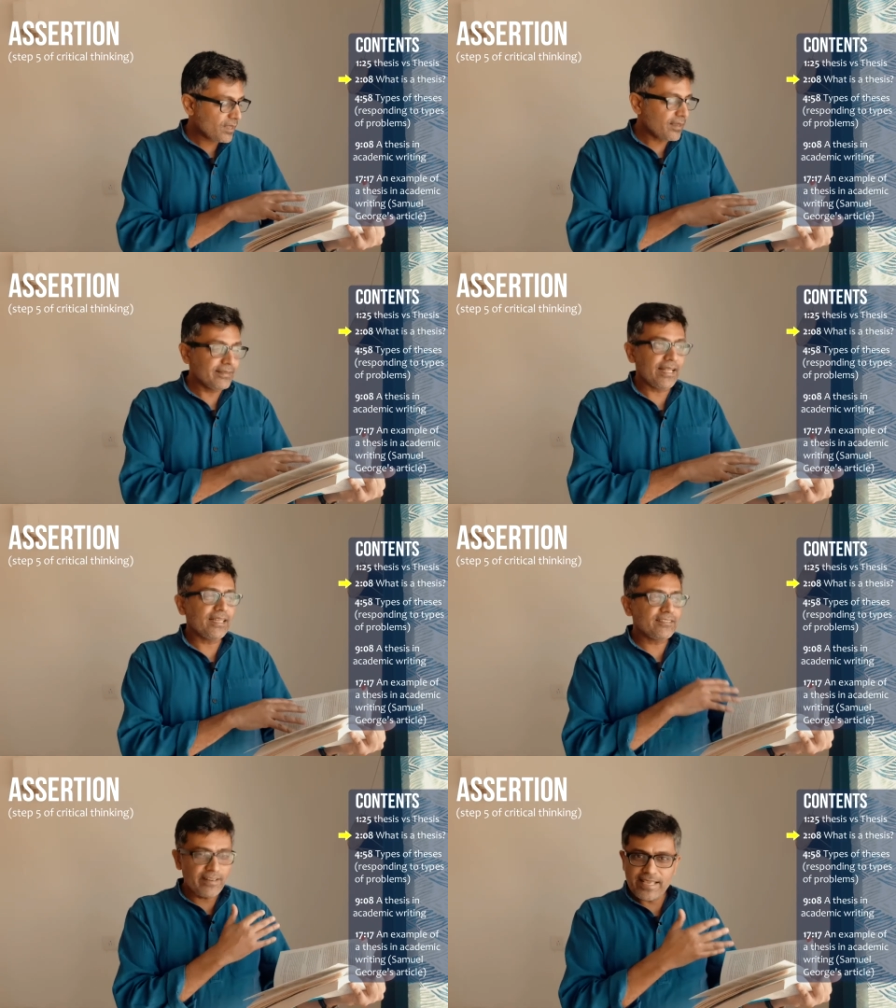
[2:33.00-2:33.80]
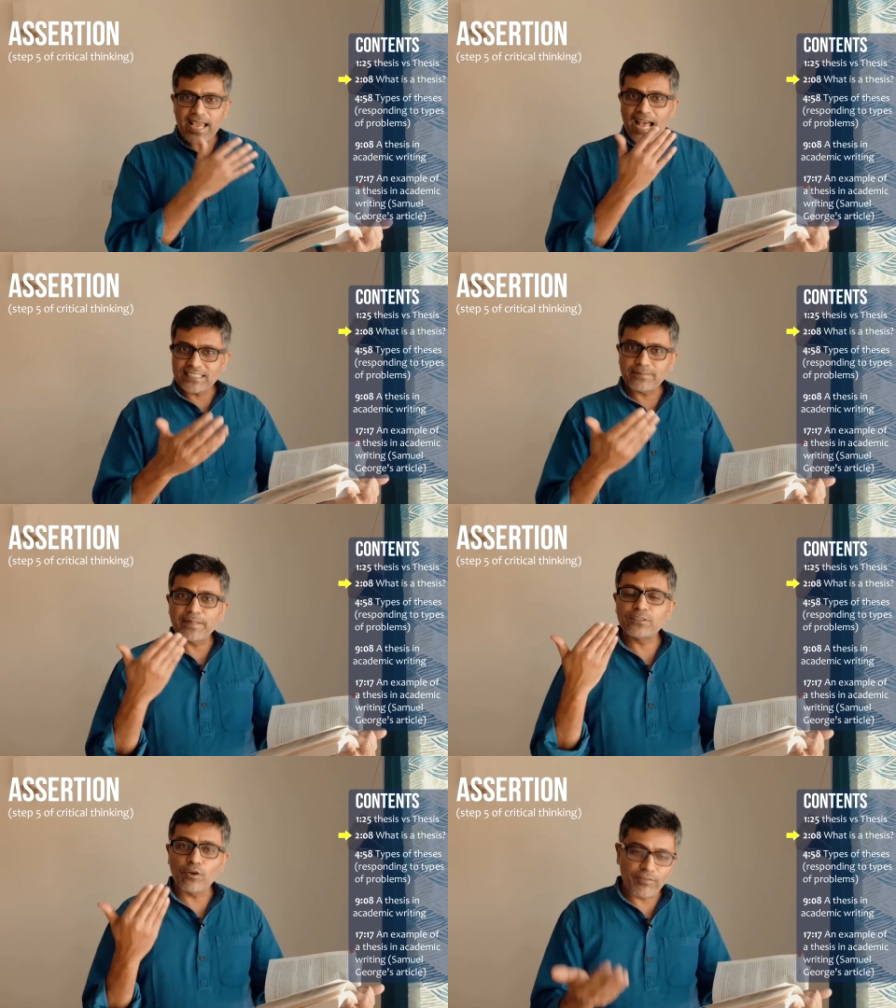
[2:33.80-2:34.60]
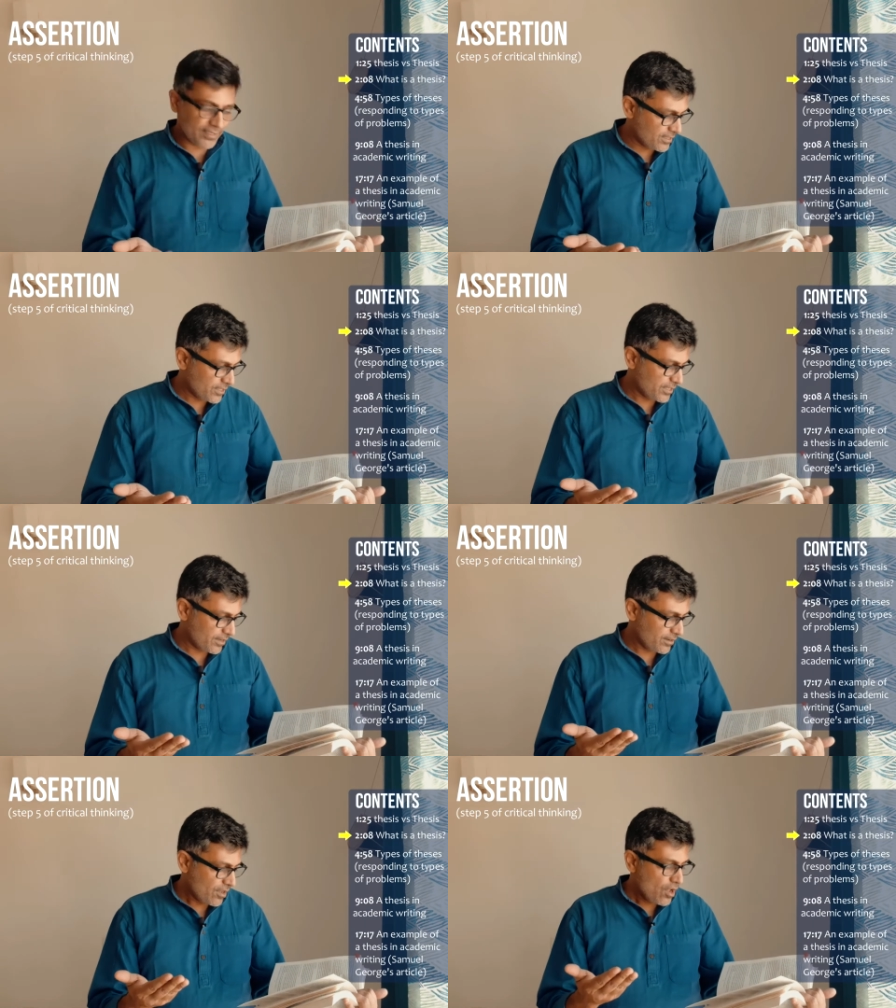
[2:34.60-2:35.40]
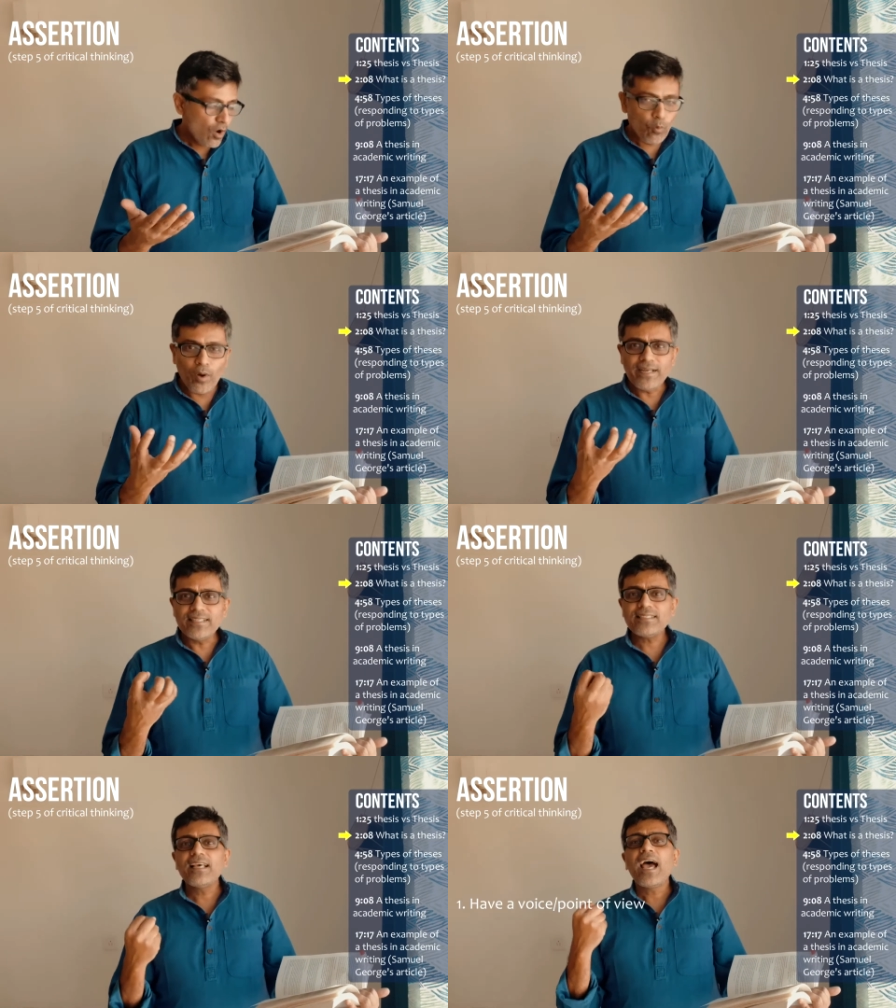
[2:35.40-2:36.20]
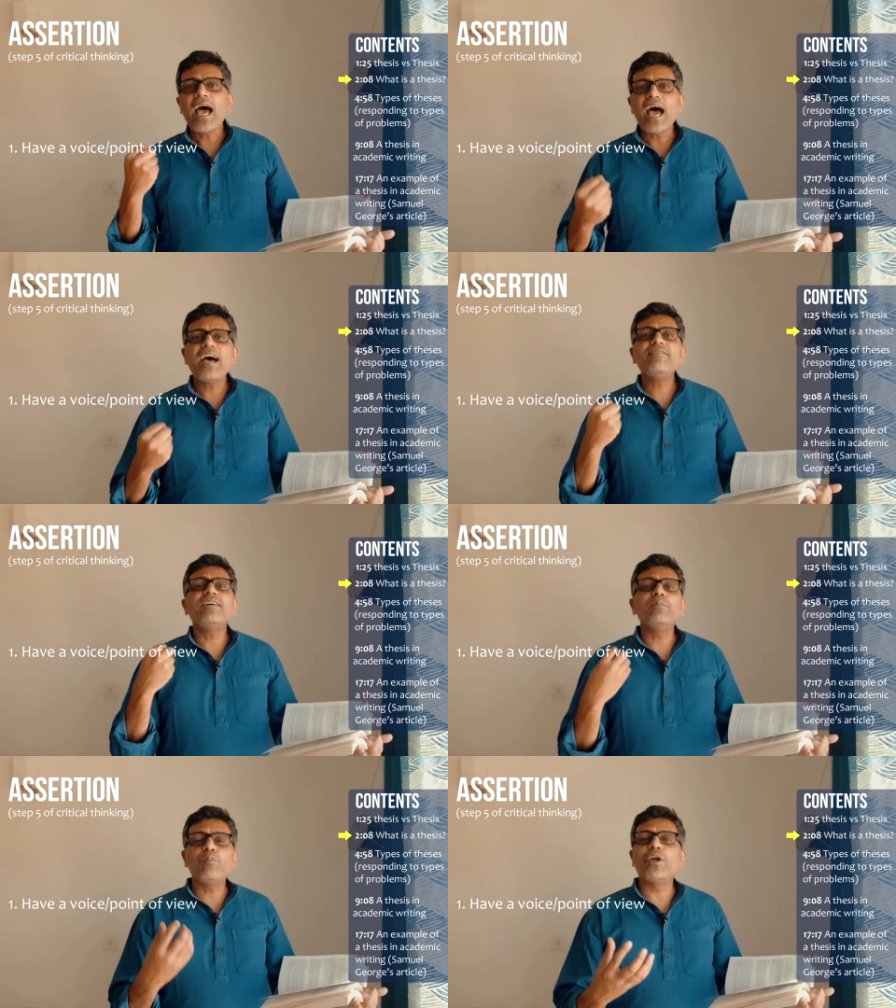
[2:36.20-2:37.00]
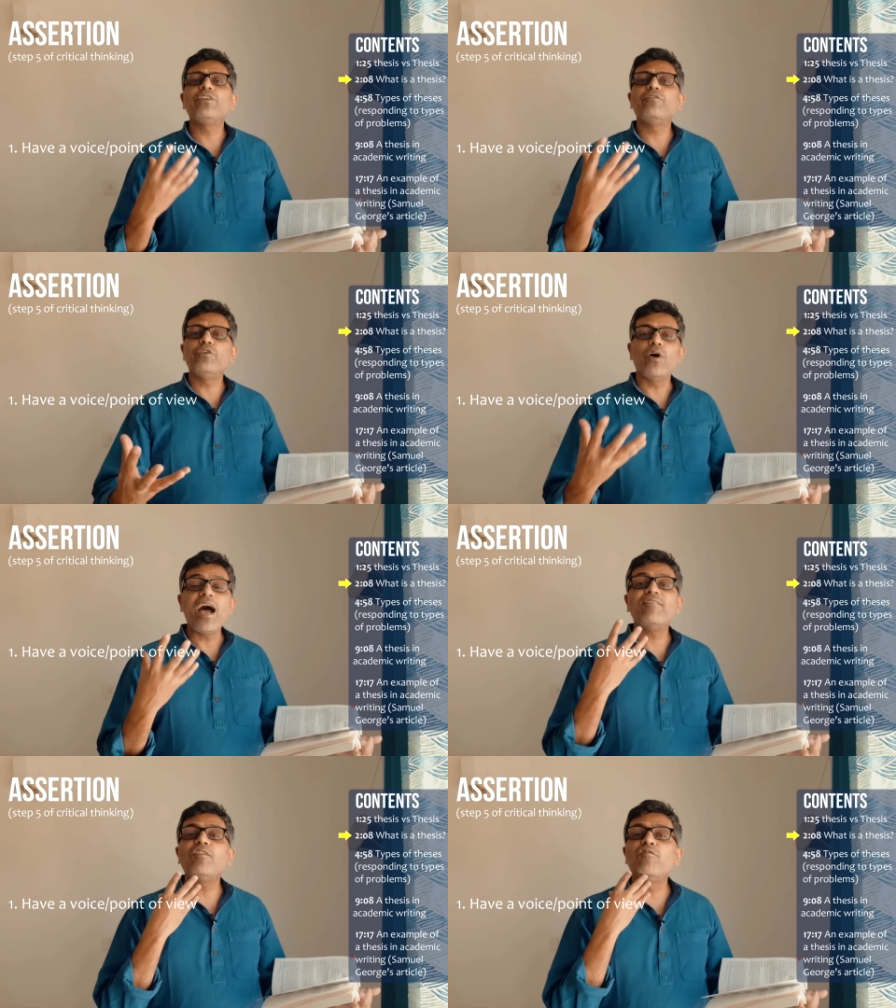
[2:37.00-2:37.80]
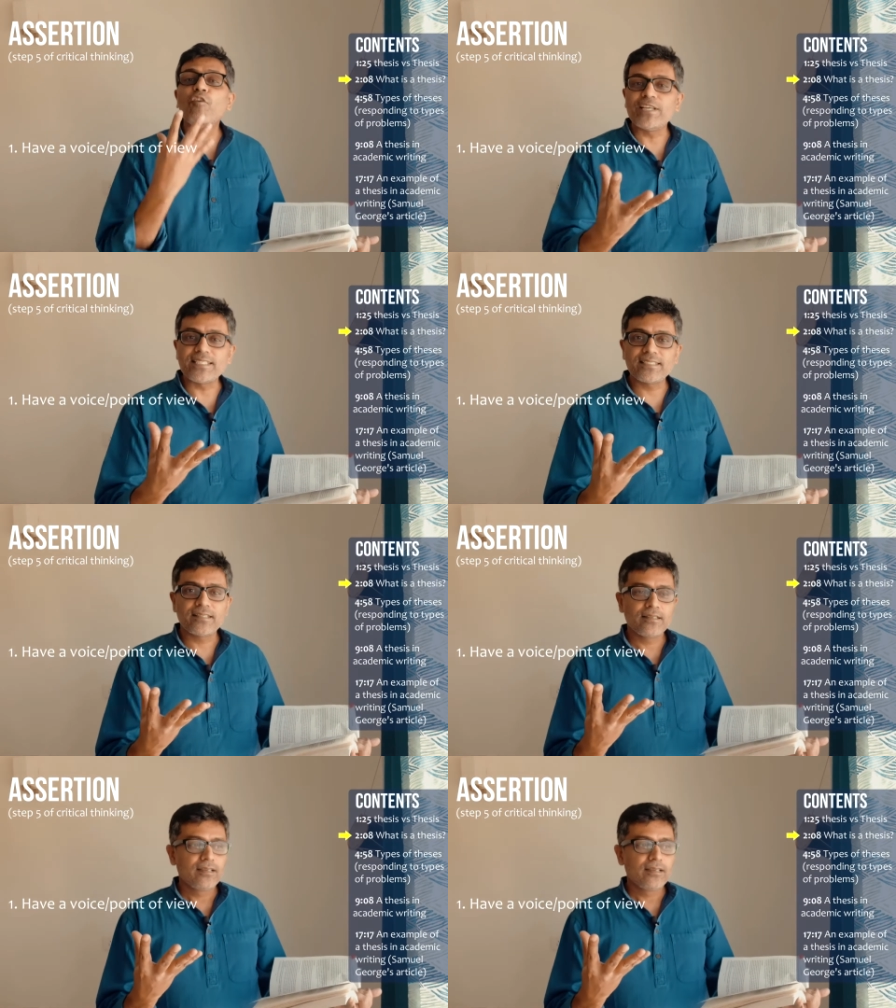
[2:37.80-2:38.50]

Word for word: there are three aspects of assertion. One is have a point of view, have a voice.